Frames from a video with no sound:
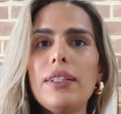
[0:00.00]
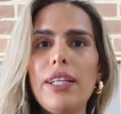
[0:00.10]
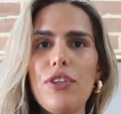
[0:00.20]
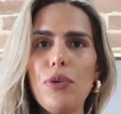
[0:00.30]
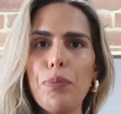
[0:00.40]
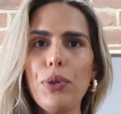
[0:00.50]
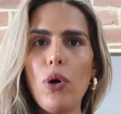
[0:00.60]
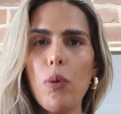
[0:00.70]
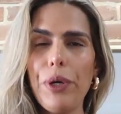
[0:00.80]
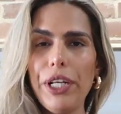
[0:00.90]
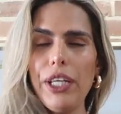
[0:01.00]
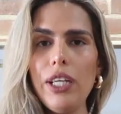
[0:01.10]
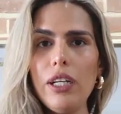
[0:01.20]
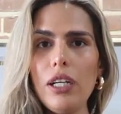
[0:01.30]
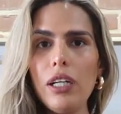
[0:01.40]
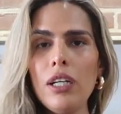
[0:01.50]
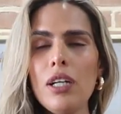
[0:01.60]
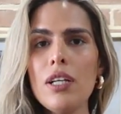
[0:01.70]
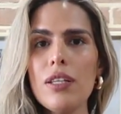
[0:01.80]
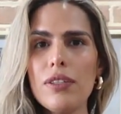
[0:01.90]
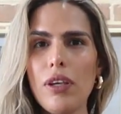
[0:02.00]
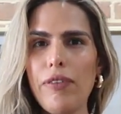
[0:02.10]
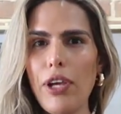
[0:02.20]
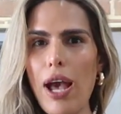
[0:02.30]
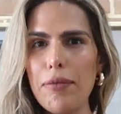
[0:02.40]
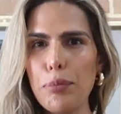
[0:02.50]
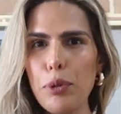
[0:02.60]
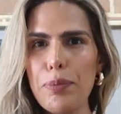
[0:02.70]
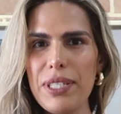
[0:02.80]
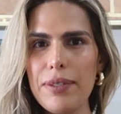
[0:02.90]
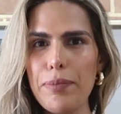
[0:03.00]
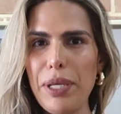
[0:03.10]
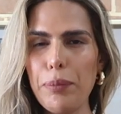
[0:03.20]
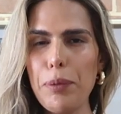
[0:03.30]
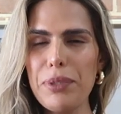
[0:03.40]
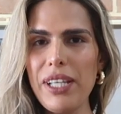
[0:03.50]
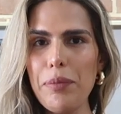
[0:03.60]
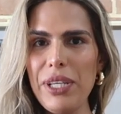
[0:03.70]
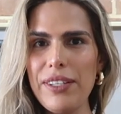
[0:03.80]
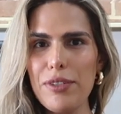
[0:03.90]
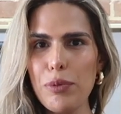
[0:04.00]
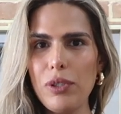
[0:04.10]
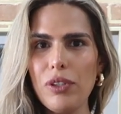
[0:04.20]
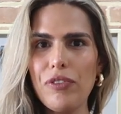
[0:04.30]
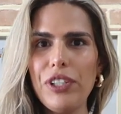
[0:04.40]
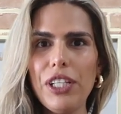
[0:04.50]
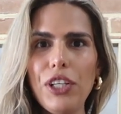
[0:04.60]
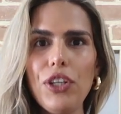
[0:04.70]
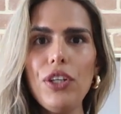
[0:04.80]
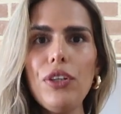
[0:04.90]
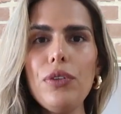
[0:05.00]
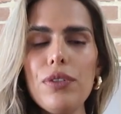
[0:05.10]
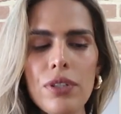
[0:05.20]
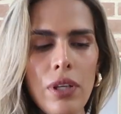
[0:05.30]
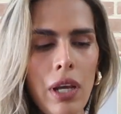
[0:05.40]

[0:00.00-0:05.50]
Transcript: that you put over here. So if you have boobs, big boobs like me, this will look really cute.